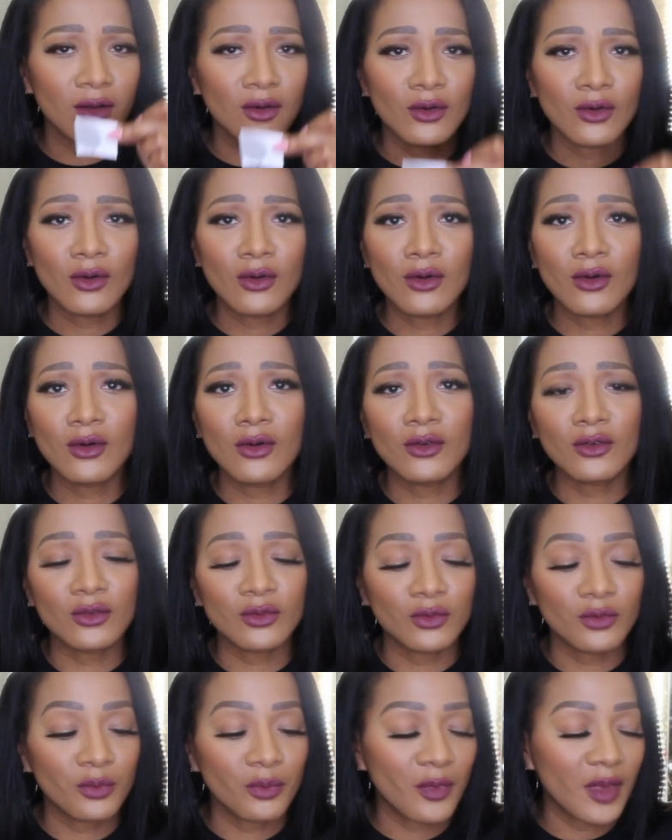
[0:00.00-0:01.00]

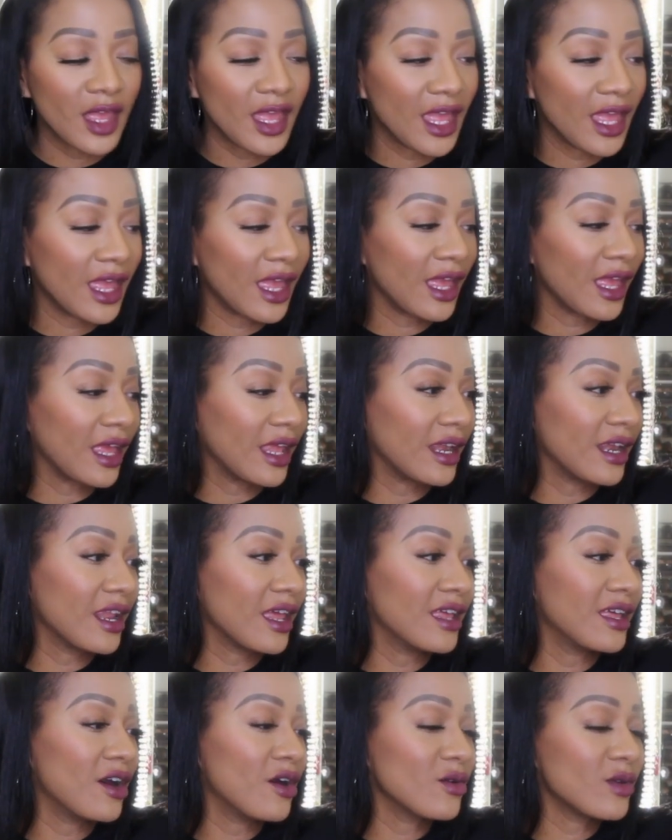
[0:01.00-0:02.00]
Ooh,
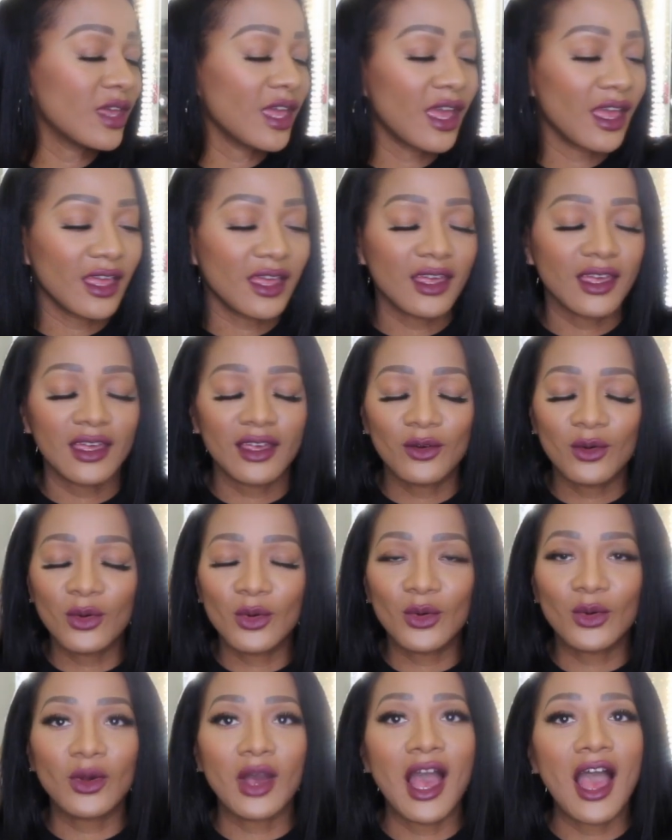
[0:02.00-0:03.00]
man. Okay,
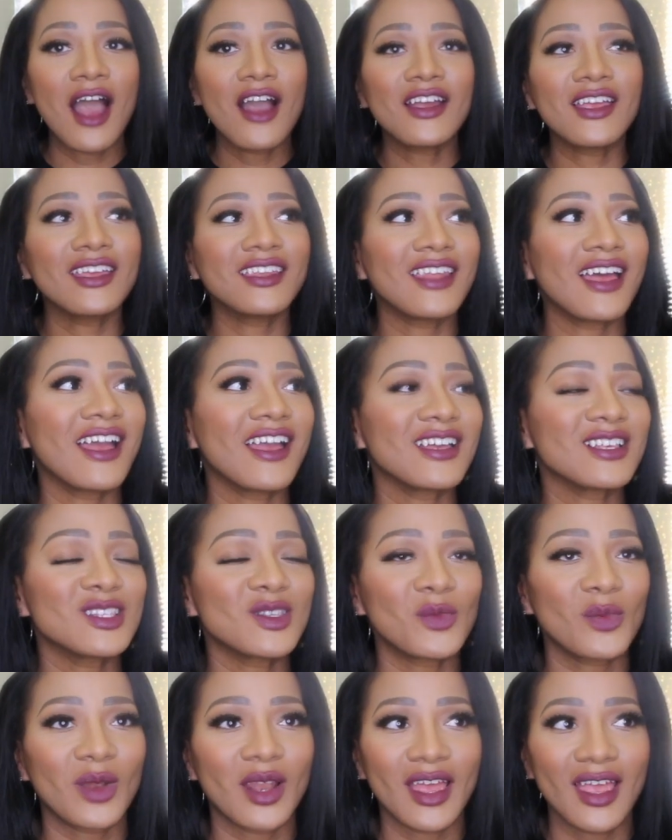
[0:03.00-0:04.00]
ooh, how can I
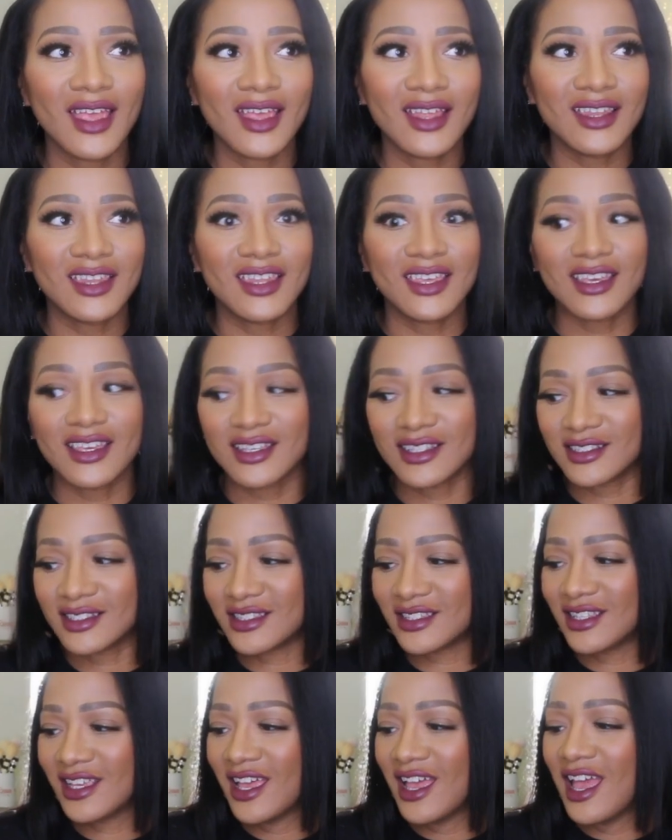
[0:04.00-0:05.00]
explain
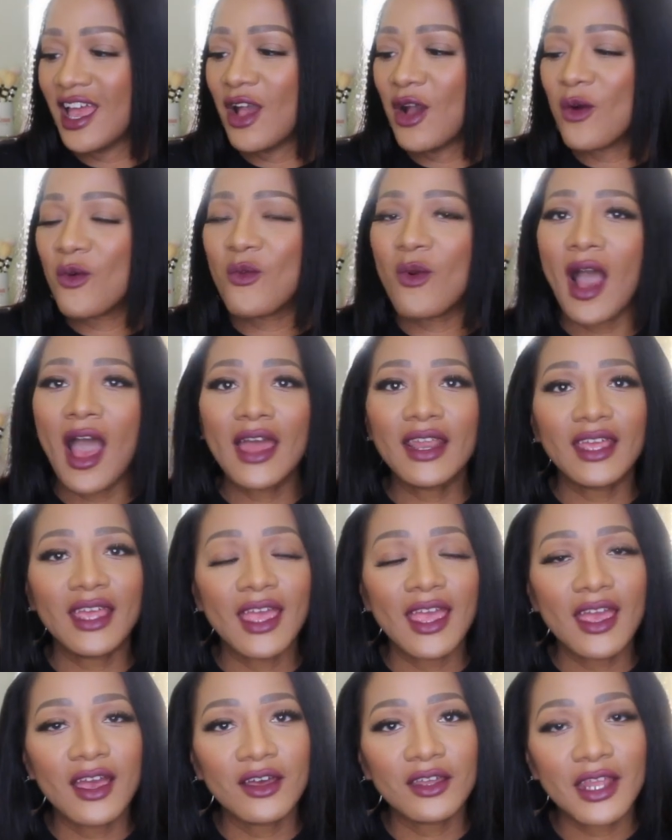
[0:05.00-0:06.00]
this? Why the
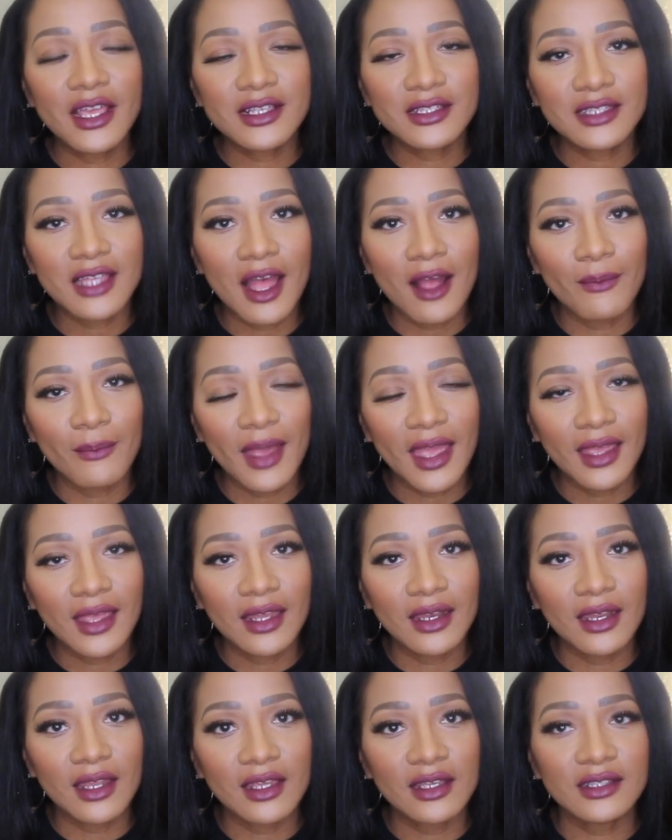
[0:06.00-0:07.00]
hell they stop
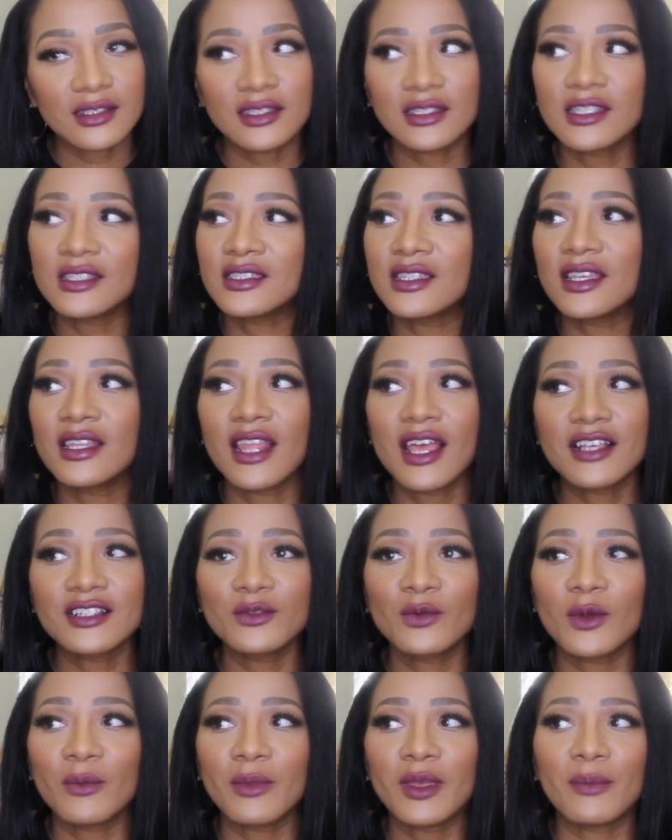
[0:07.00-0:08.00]
making this? See,
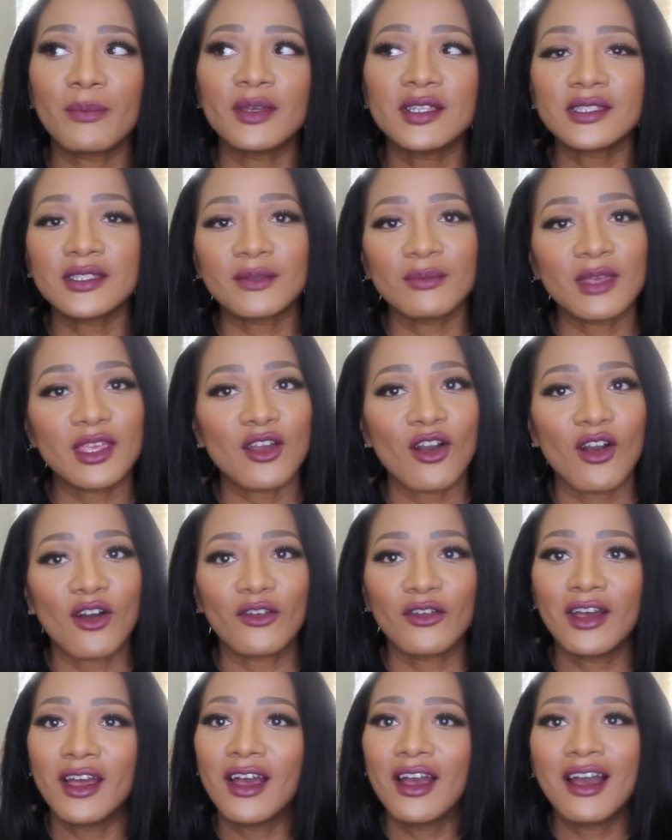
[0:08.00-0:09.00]
that's what be pissing me
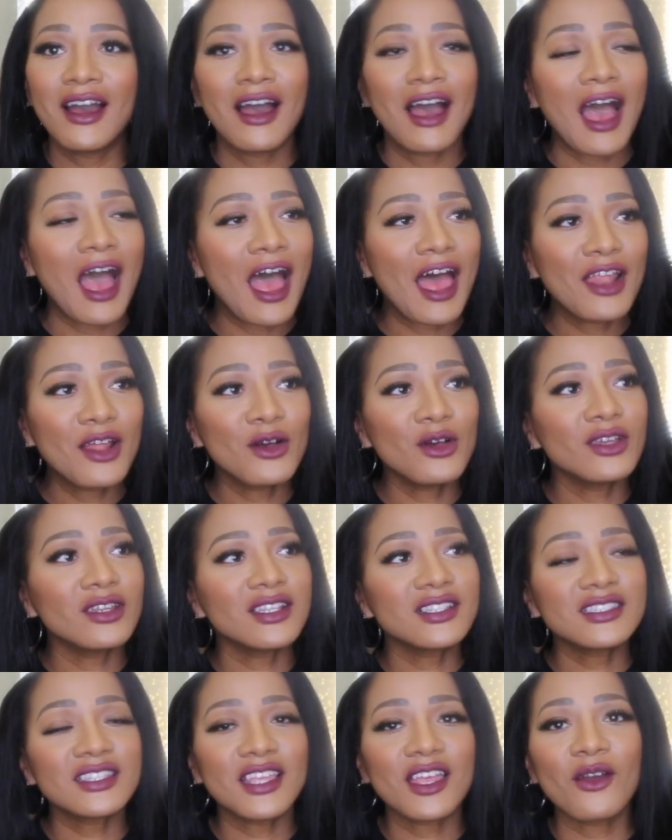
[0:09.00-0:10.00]
off. I
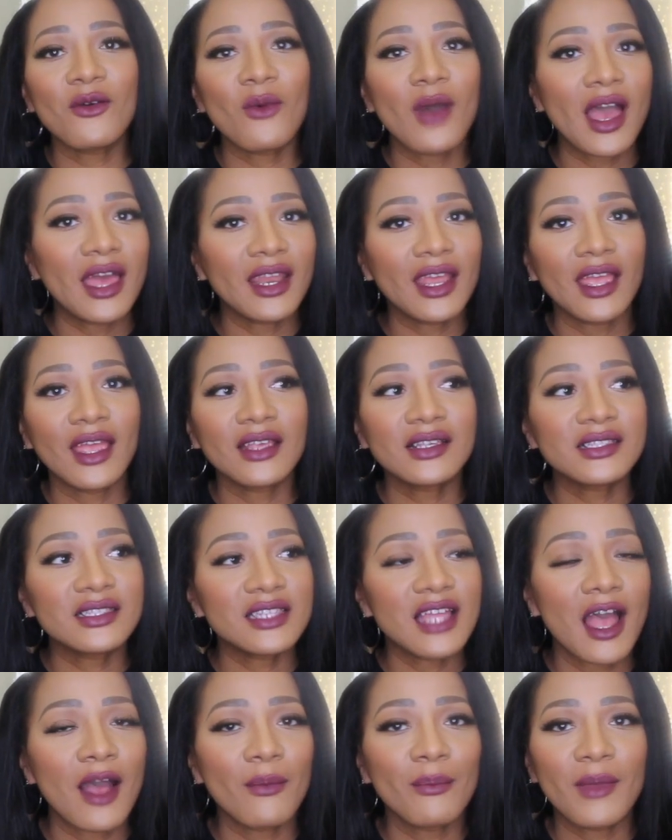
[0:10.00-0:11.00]
don't understand why they
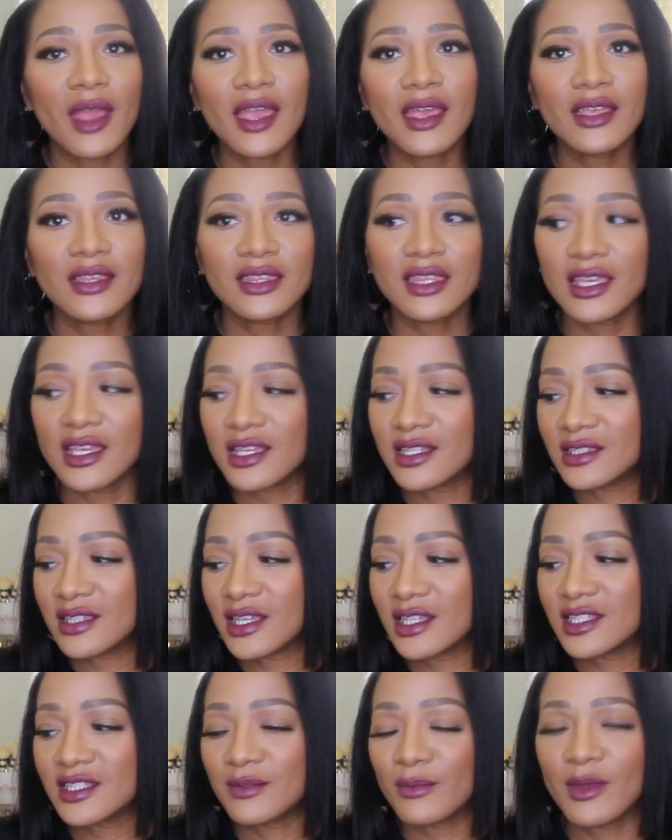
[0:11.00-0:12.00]
stop making things
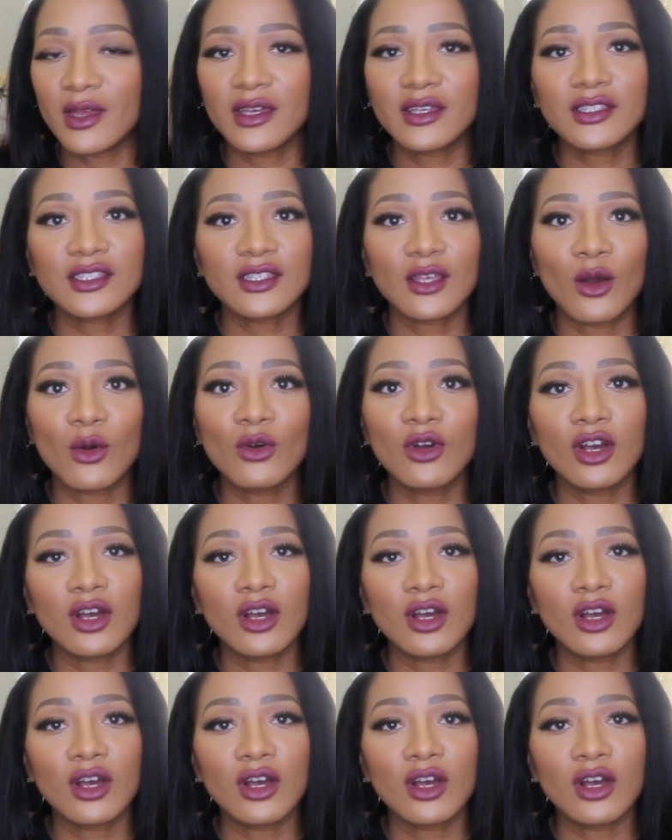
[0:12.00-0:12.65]
that smell so